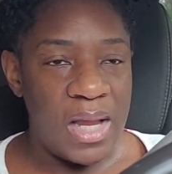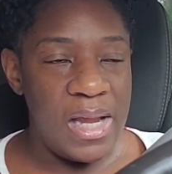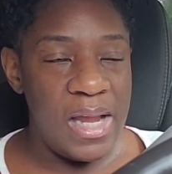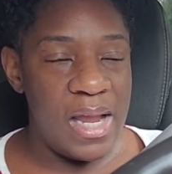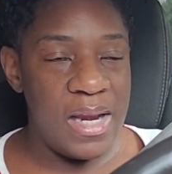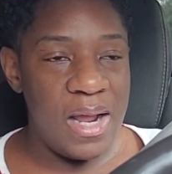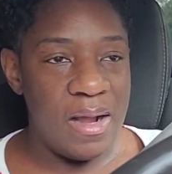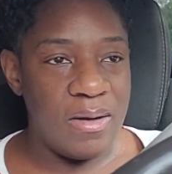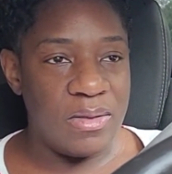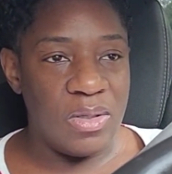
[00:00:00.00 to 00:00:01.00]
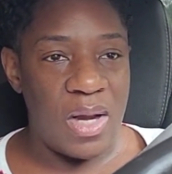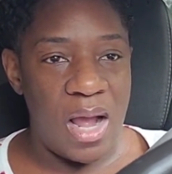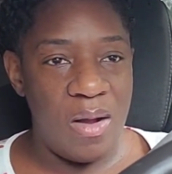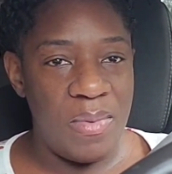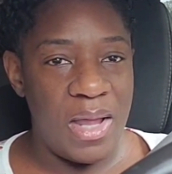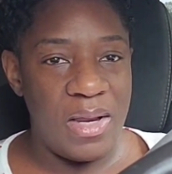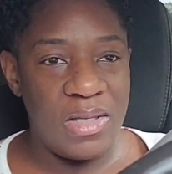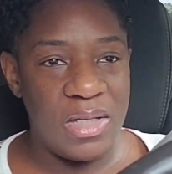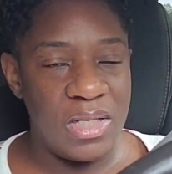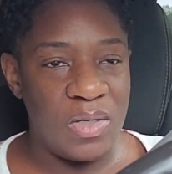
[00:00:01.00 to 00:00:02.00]
And he head down. So now I'm
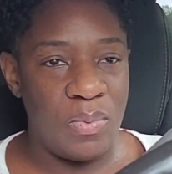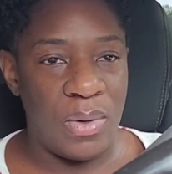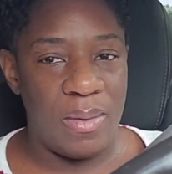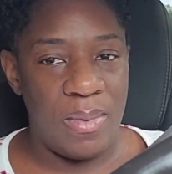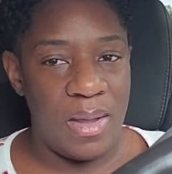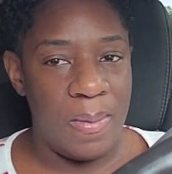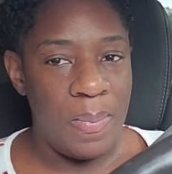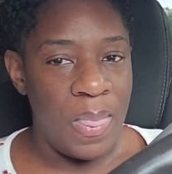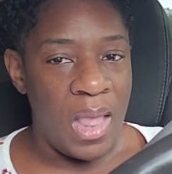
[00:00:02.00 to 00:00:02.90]
headed to this appointment.